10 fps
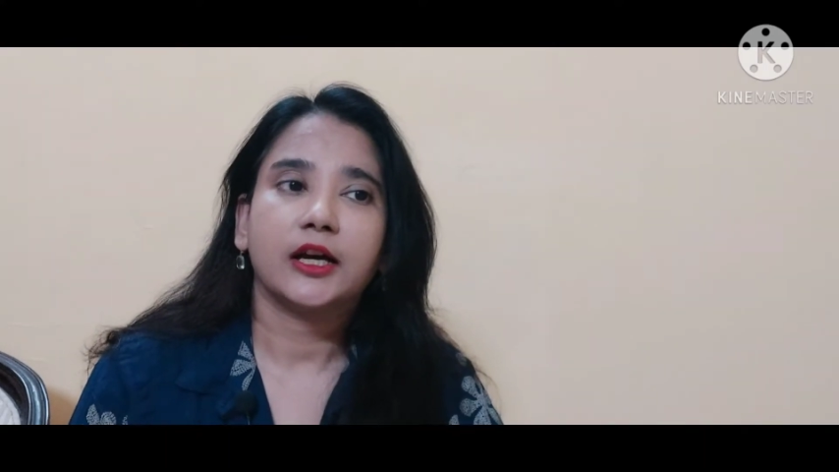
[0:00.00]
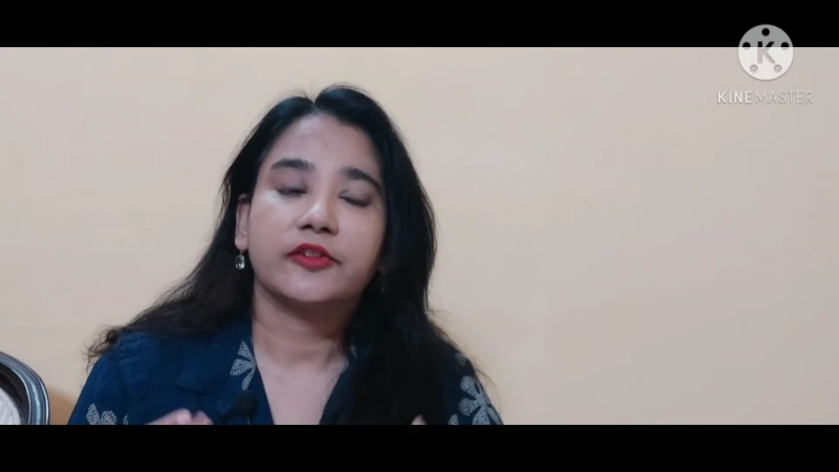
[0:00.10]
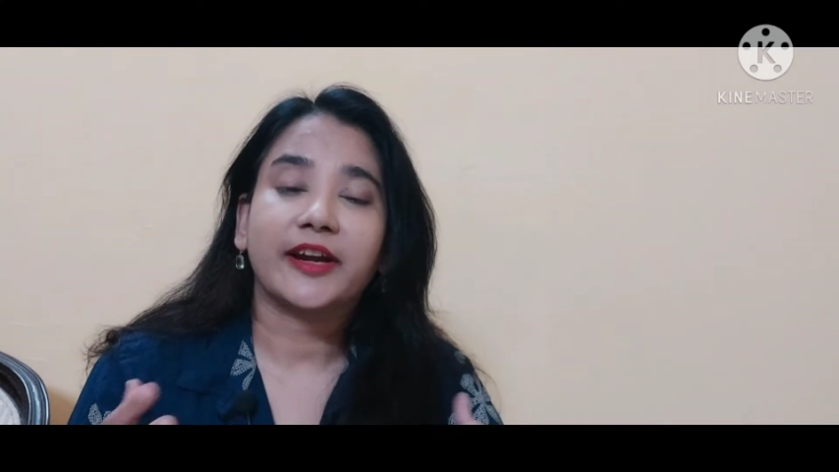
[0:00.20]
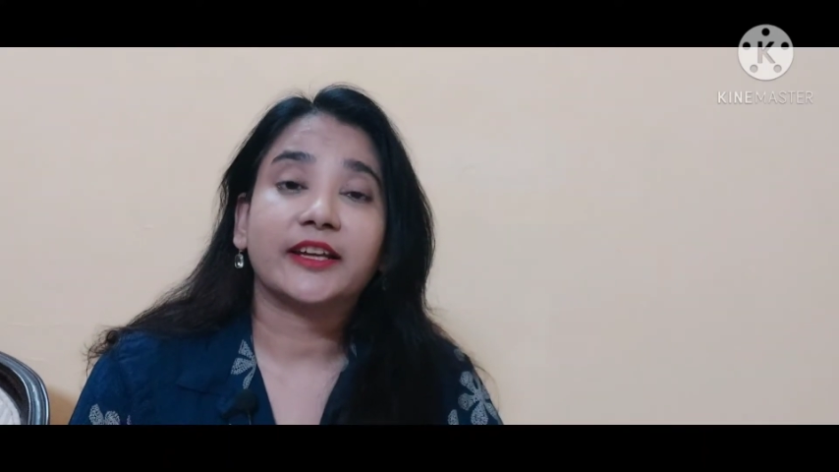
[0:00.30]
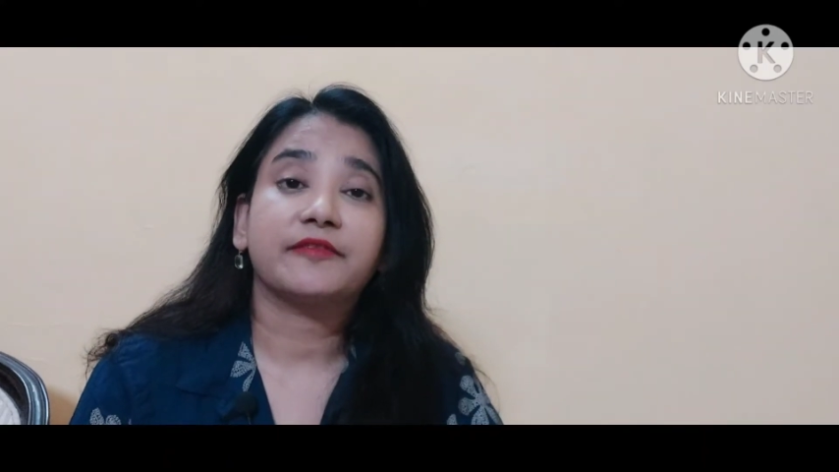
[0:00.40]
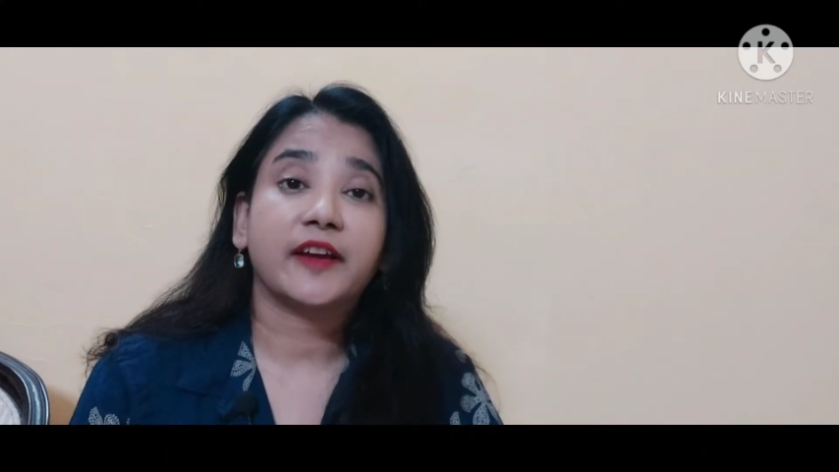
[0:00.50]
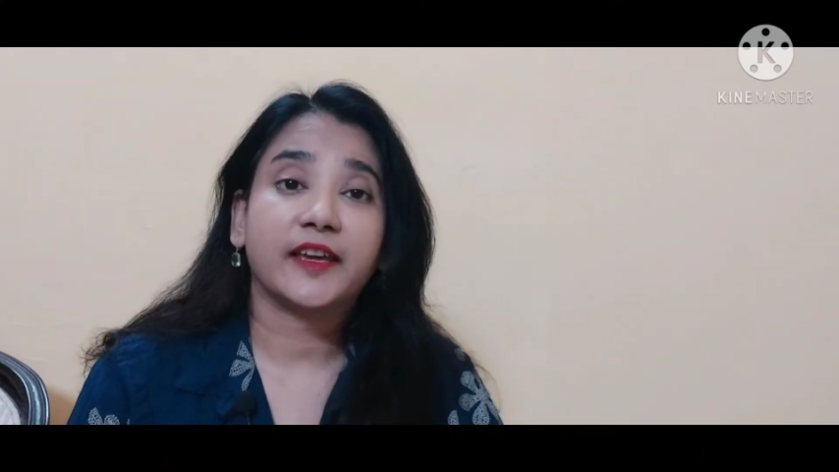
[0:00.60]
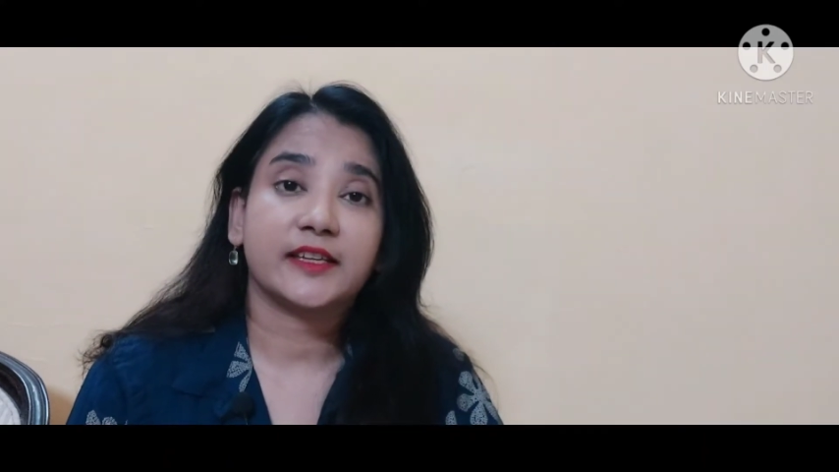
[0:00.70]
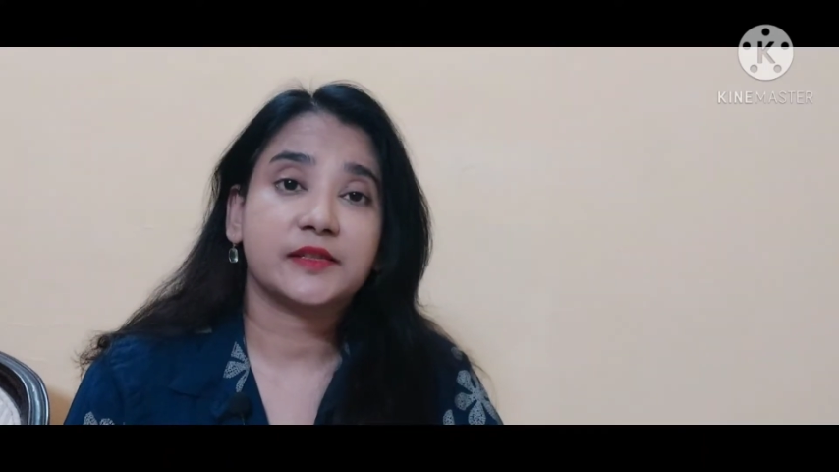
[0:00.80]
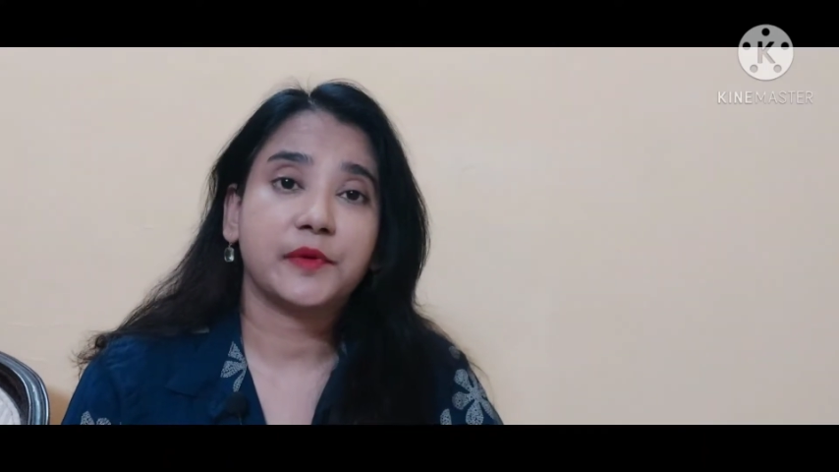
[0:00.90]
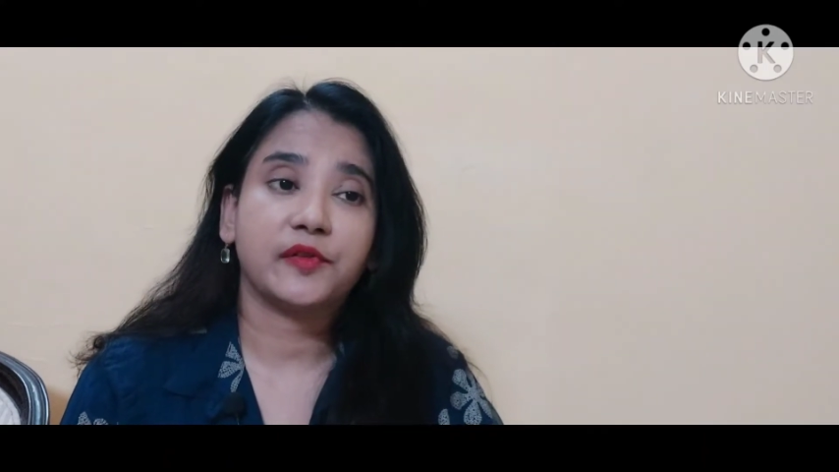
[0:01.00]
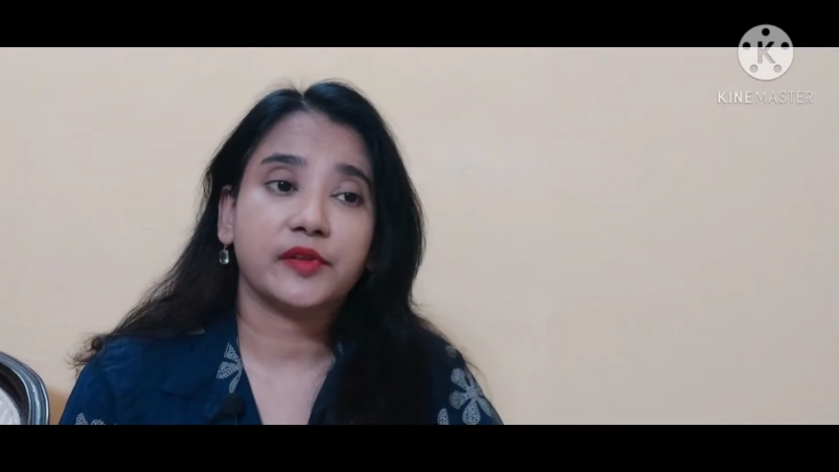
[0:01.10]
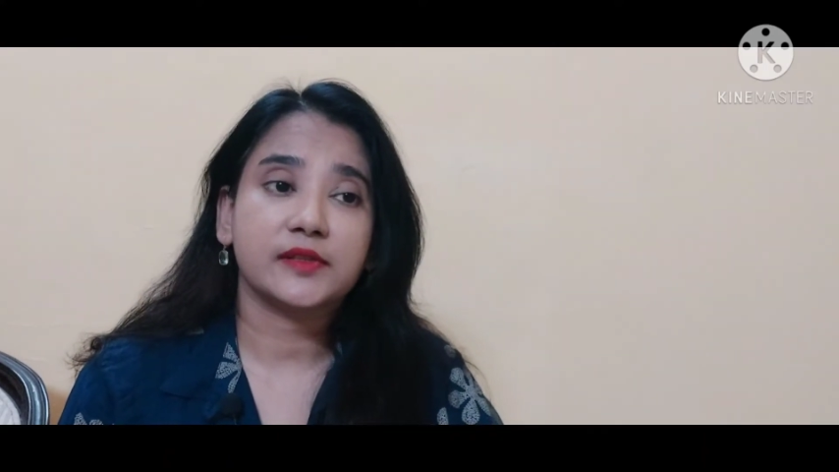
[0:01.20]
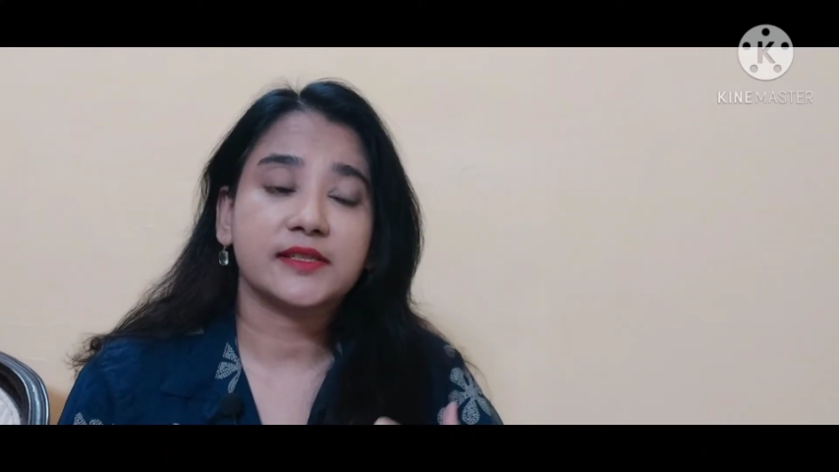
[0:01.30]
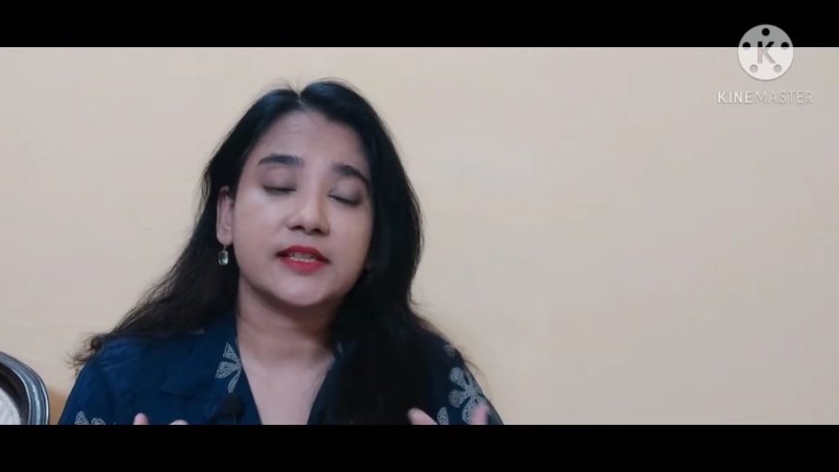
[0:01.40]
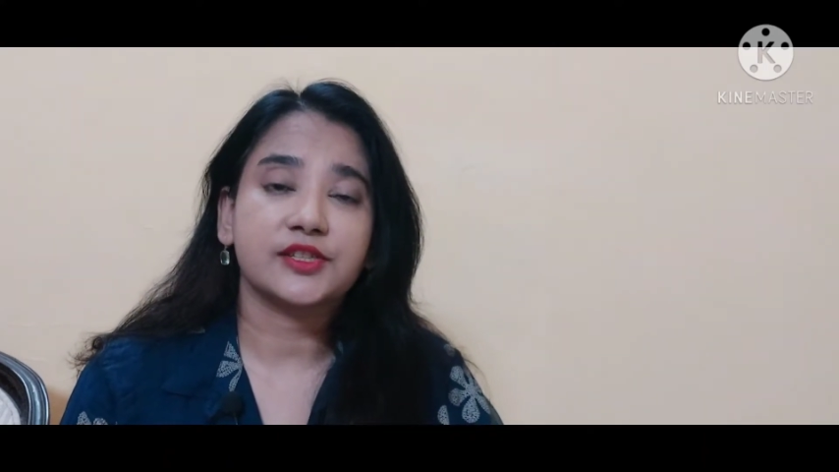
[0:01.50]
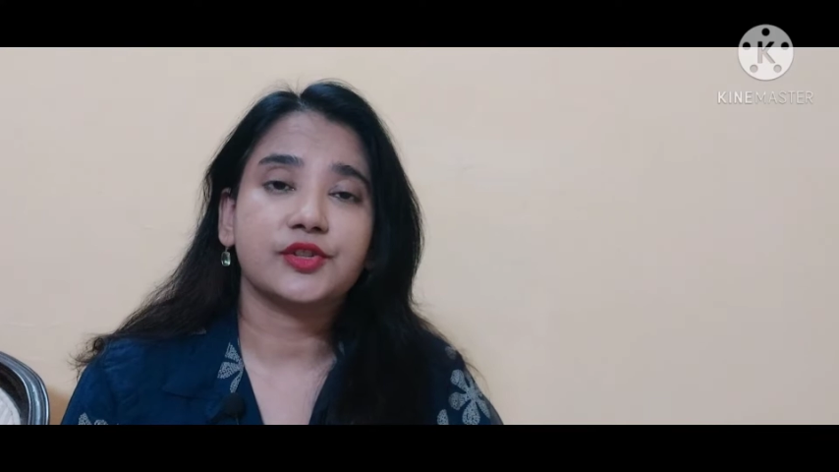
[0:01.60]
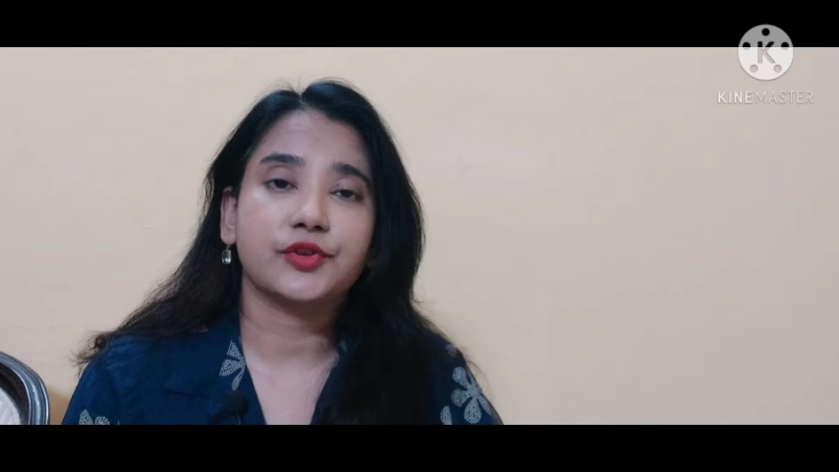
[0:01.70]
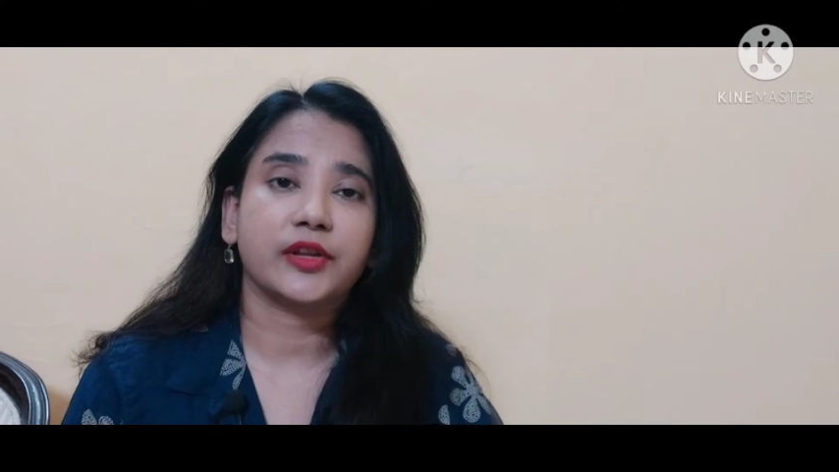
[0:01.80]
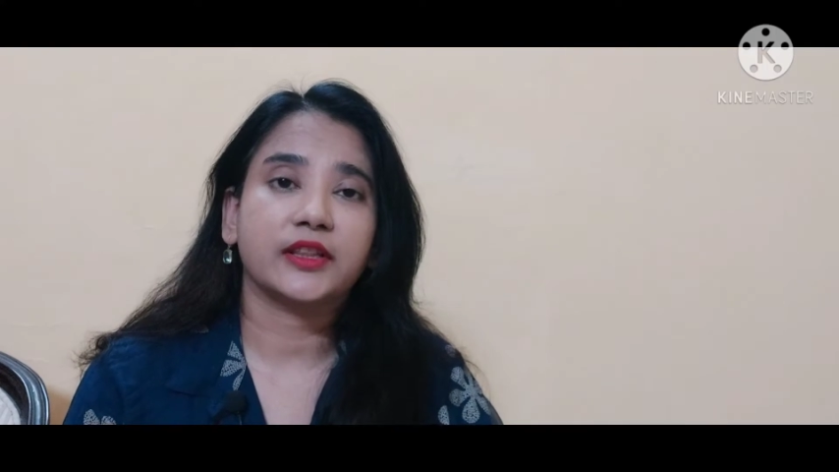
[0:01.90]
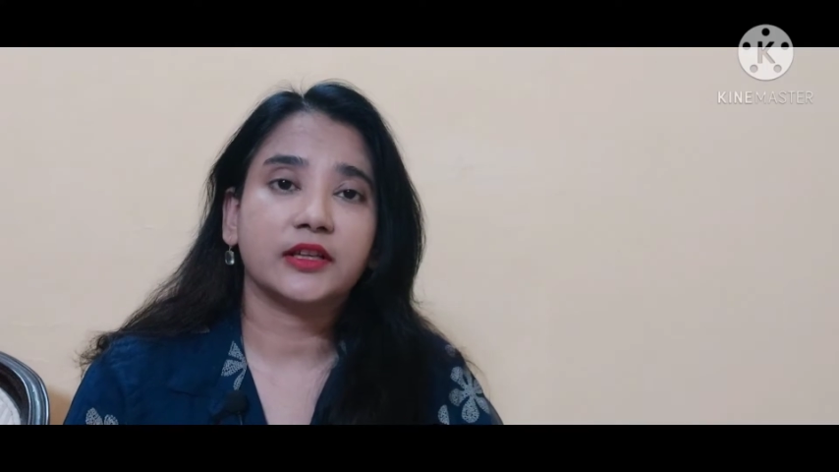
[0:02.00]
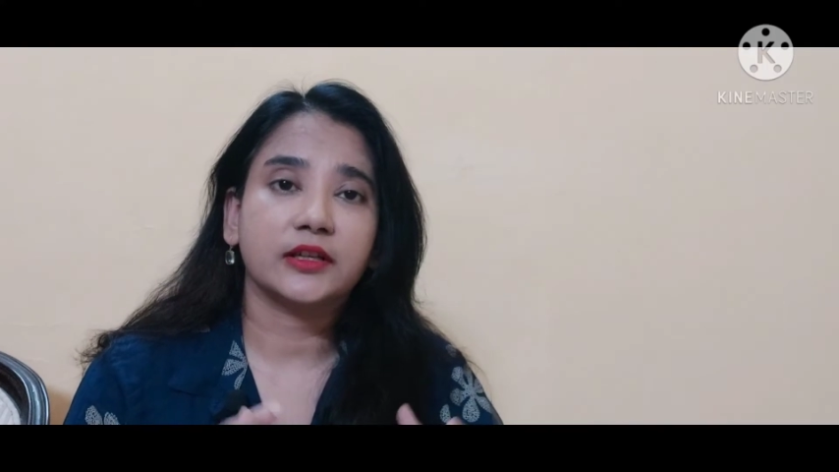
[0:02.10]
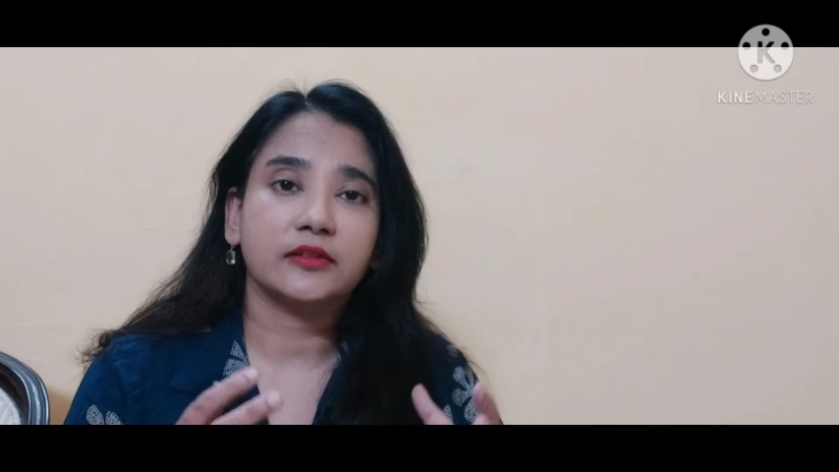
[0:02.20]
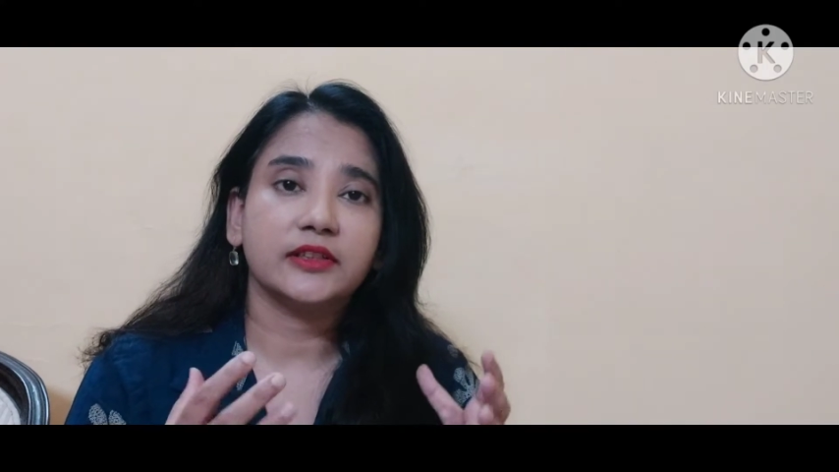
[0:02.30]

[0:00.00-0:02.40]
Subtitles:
gratifying experience considering the